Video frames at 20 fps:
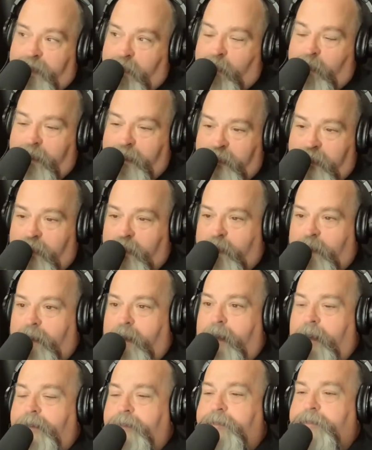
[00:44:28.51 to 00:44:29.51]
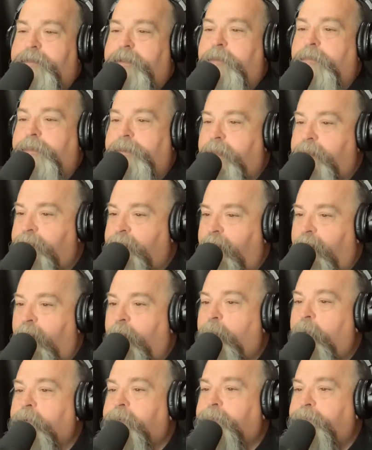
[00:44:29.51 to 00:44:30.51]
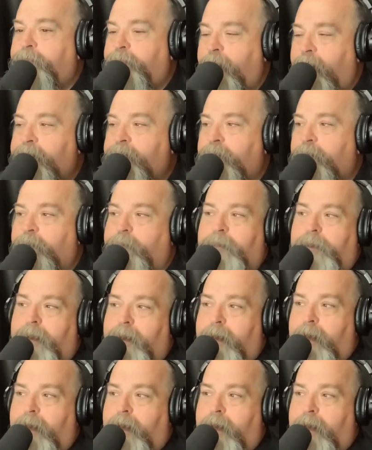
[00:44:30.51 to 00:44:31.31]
Who are you?" and see what they say. I almost bet you